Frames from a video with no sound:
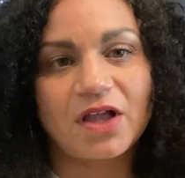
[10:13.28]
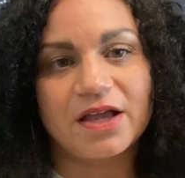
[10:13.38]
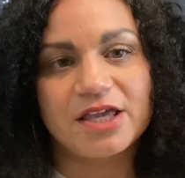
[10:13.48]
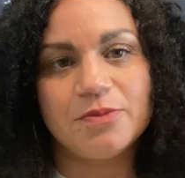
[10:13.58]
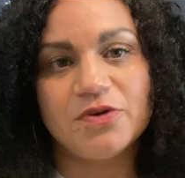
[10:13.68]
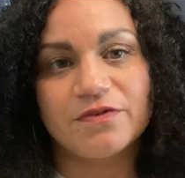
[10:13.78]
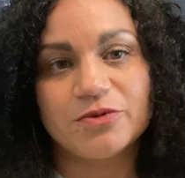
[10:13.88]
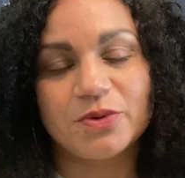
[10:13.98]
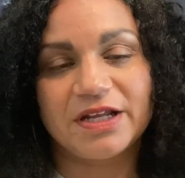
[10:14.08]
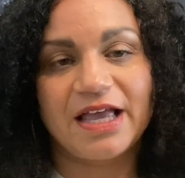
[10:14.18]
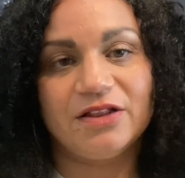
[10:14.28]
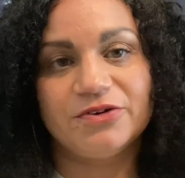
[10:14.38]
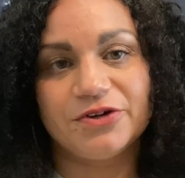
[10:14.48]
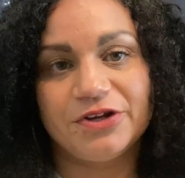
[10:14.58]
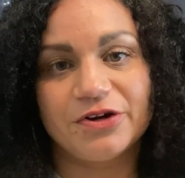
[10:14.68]
keep you from doing a
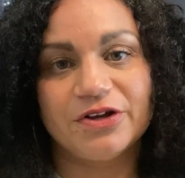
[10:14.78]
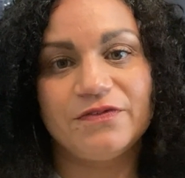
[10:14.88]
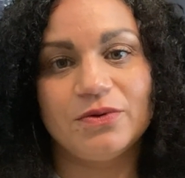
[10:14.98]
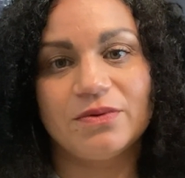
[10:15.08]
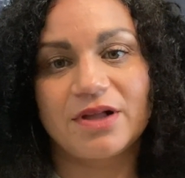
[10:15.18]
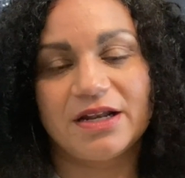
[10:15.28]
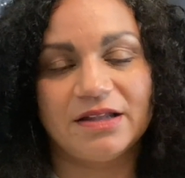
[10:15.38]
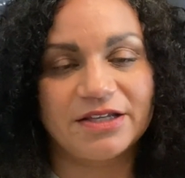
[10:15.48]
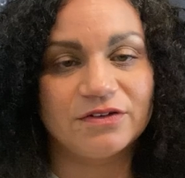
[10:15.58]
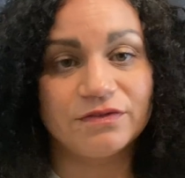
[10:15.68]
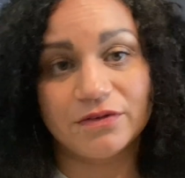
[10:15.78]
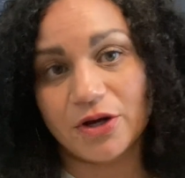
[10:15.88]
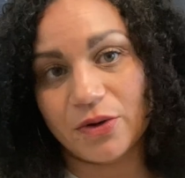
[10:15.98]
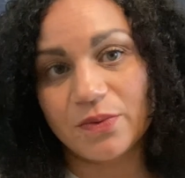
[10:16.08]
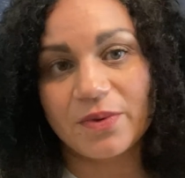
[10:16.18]
calendar year if you kind of like the
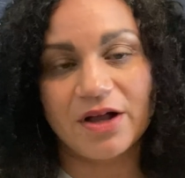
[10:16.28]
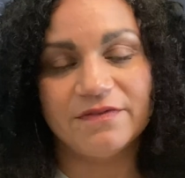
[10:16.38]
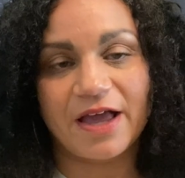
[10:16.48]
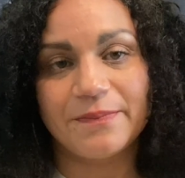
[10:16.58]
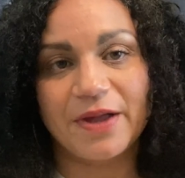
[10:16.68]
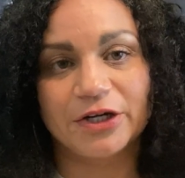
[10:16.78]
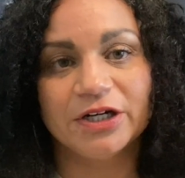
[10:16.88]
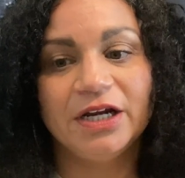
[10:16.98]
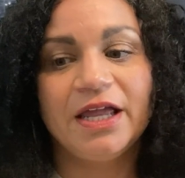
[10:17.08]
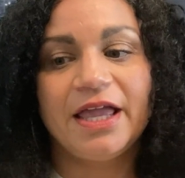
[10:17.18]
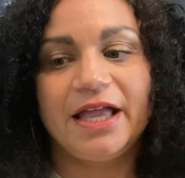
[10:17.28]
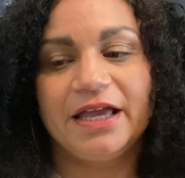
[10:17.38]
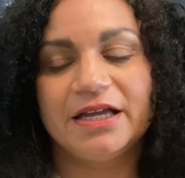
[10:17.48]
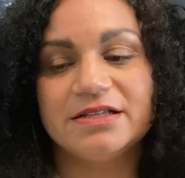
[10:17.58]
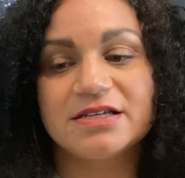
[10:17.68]
flow of that better.
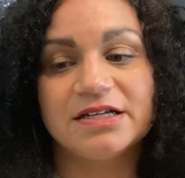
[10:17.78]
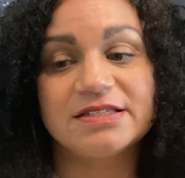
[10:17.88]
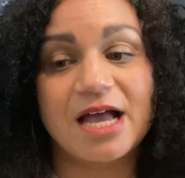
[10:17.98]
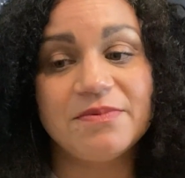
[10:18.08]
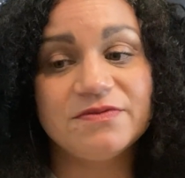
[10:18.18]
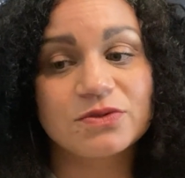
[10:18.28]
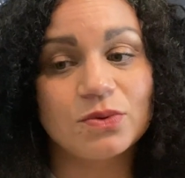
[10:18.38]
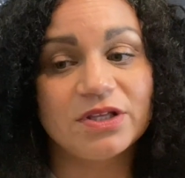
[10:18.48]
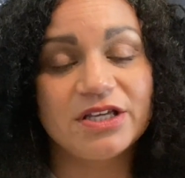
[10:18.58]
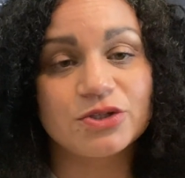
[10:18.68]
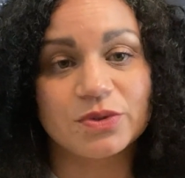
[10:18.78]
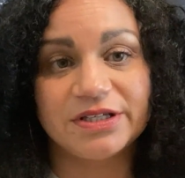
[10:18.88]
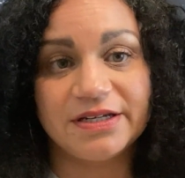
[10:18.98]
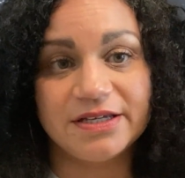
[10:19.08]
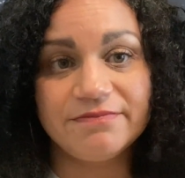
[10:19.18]
And Sabbath schooling is
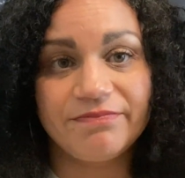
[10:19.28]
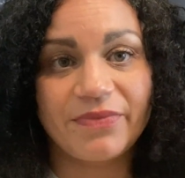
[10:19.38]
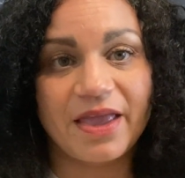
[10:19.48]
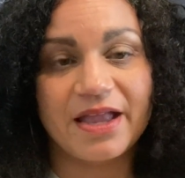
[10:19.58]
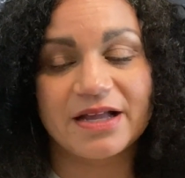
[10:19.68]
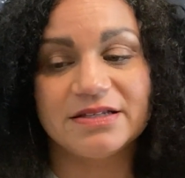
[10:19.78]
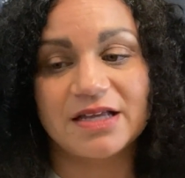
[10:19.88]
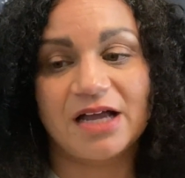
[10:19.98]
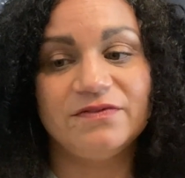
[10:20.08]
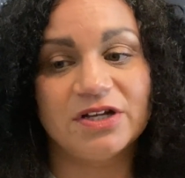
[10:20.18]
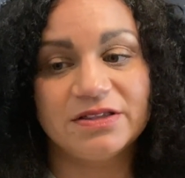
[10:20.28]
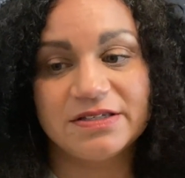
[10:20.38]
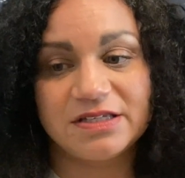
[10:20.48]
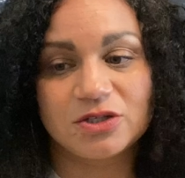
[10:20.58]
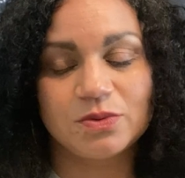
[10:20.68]
really neat. And I've done the
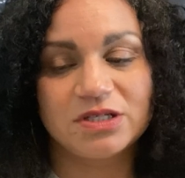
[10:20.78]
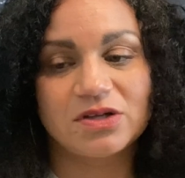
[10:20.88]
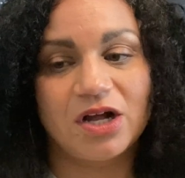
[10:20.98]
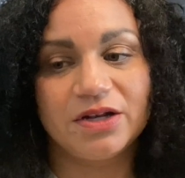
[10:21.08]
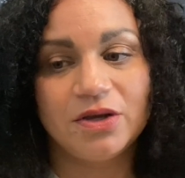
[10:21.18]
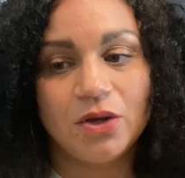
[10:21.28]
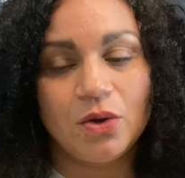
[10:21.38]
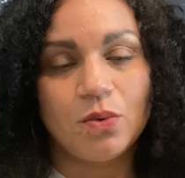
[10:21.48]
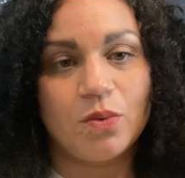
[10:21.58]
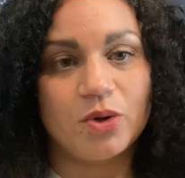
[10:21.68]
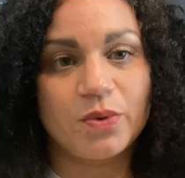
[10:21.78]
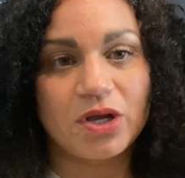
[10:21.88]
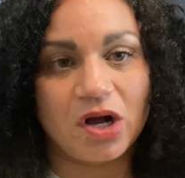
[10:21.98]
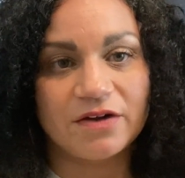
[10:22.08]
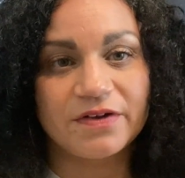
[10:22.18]
6 weeks on, 1
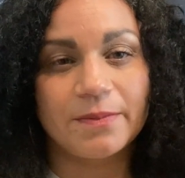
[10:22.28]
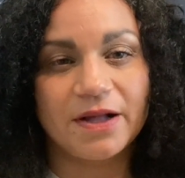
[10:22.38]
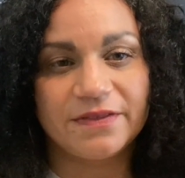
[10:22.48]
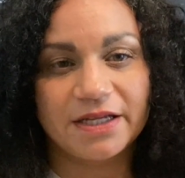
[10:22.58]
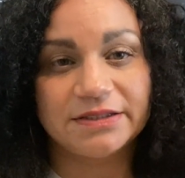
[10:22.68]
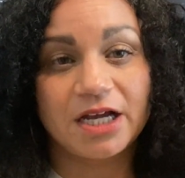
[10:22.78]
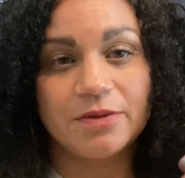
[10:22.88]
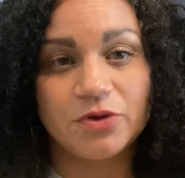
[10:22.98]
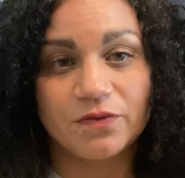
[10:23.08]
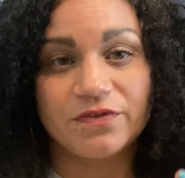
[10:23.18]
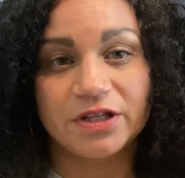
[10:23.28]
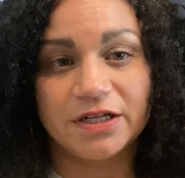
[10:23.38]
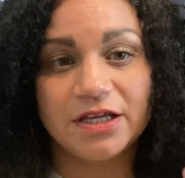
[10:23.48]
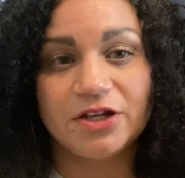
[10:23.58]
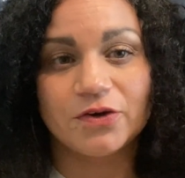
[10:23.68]
week off, and about that time you're
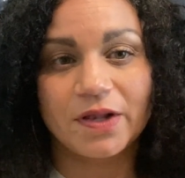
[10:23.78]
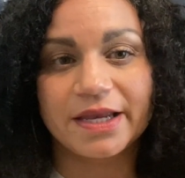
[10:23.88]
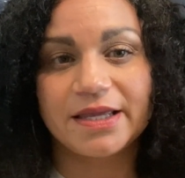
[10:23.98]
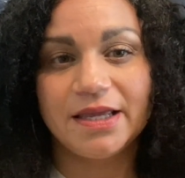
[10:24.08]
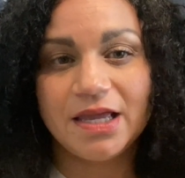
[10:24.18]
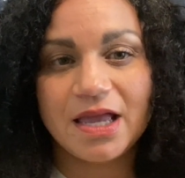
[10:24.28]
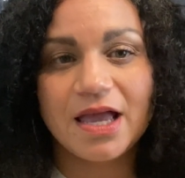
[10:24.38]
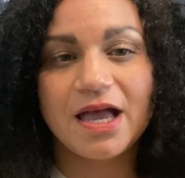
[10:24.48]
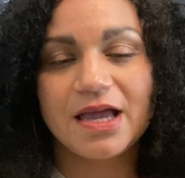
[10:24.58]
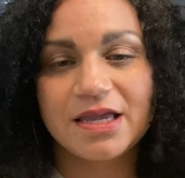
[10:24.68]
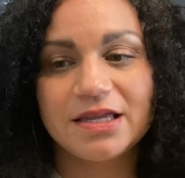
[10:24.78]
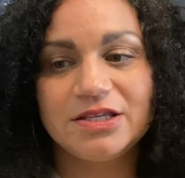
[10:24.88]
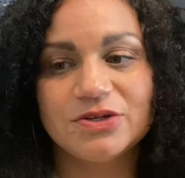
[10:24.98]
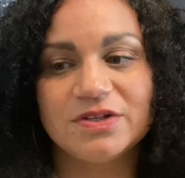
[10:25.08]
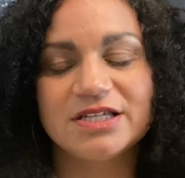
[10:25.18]
feeling it and you're like, yeah, I can
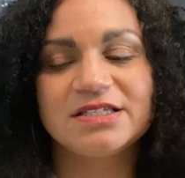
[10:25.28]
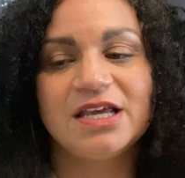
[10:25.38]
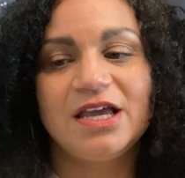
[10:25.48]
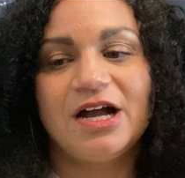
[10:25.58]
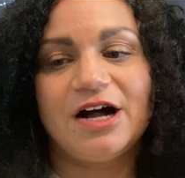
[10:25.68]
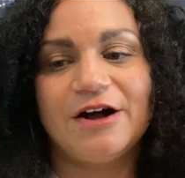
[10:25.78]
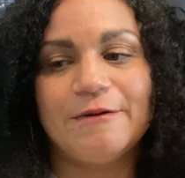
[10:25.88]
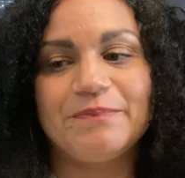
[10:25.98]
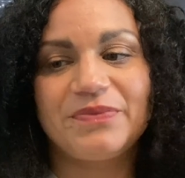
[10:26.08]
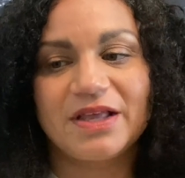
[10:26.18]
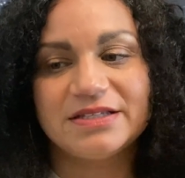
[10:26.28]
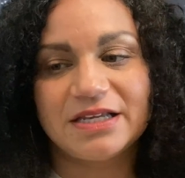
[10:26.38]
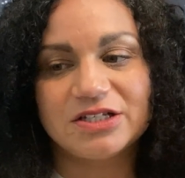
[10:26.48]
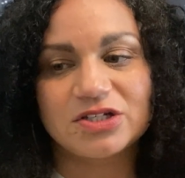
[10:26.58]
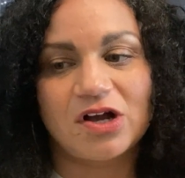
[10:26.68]
do this and
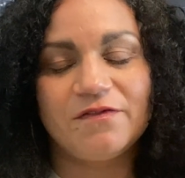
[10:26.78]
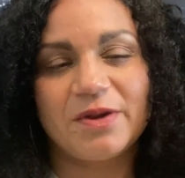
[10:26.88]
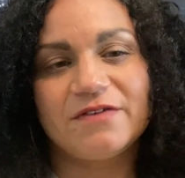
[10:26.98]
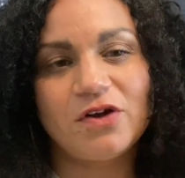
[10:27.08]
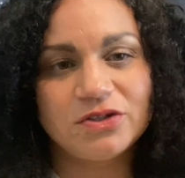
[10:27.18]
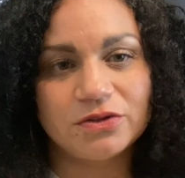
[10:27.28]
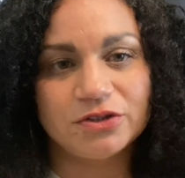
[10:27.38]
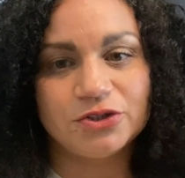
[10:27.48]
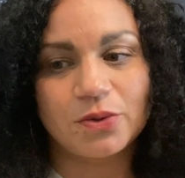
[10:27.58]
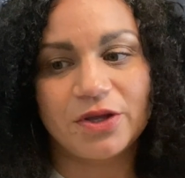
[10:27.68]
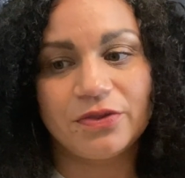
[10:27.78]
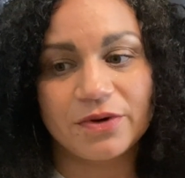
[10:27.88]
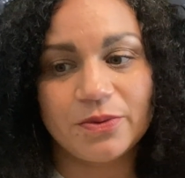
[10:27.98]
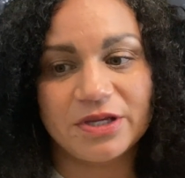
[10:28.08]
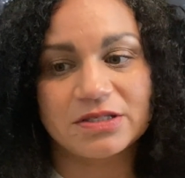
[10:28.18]
take this off. But I've also enjoyed
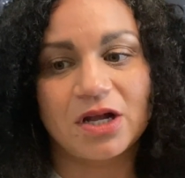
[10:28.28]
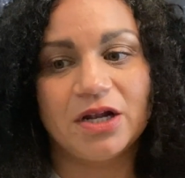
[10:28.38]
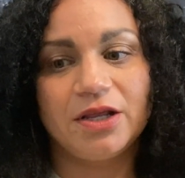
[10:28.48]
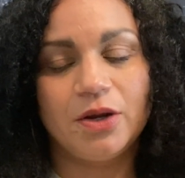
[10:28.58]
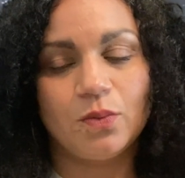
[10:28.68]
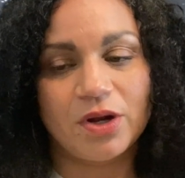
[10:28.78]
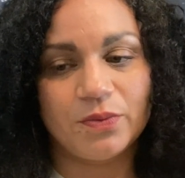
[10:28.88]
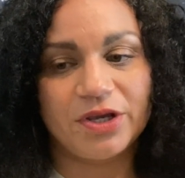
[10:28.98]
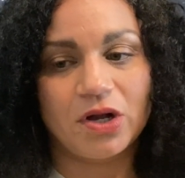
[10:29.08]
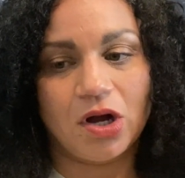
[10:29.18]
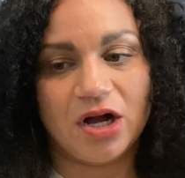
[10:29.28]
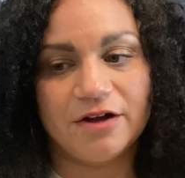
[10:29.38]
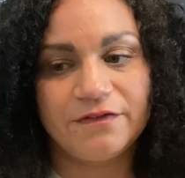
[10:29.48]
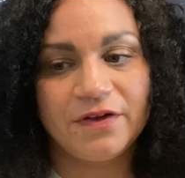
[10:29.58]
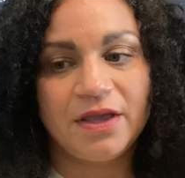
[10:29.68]
3 weeks on and 1 week
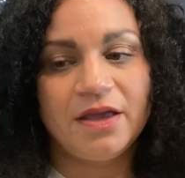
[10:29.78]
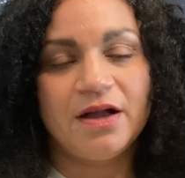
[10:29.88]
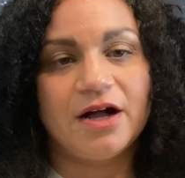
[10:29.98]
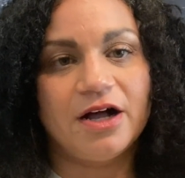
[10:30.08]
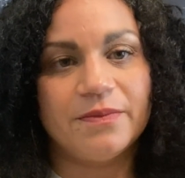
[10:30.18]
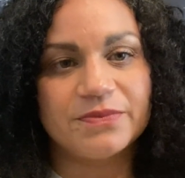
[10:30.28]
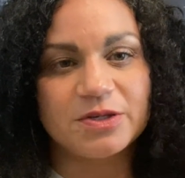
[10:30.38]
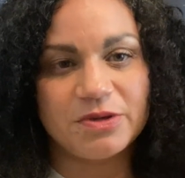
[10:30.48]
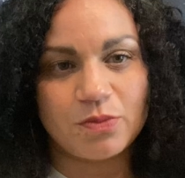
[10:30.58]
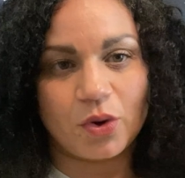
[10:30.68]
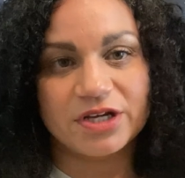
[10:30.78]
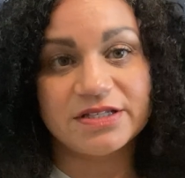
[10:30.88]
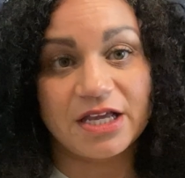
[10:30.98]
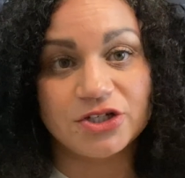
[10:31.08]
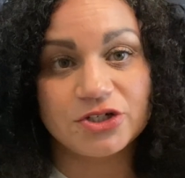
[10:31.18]
off to be more
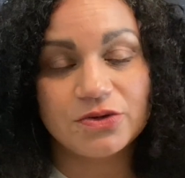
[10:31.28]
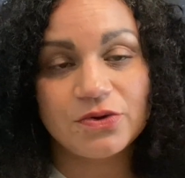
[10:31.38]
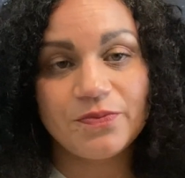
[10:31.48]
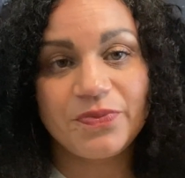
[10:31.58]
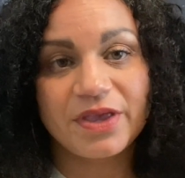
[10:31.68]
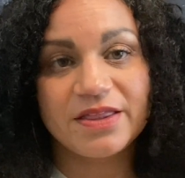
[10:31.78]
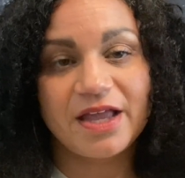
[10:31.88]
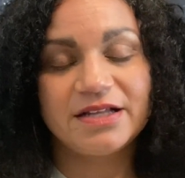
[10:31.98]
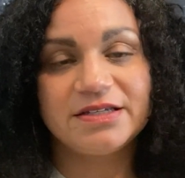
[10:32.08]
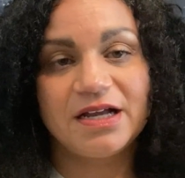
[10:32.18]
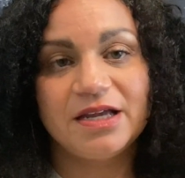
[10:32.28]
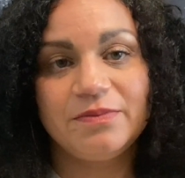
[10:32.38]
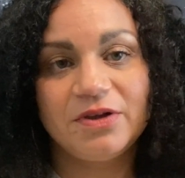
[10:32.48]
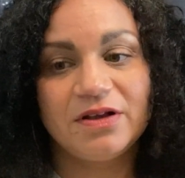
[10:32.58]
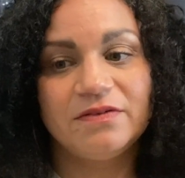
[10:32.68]
intentional in that
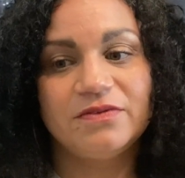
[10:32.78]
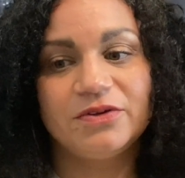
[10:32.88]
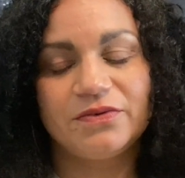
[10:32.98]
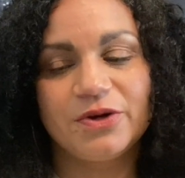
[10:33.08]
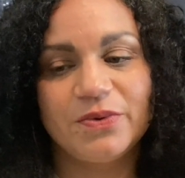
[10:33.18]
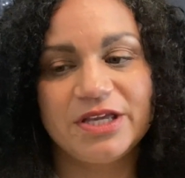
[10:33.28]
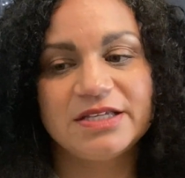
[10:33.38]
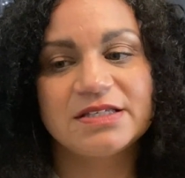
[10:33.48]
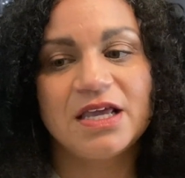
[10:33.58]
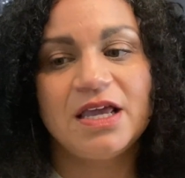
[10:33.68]
time of the 3 weeks.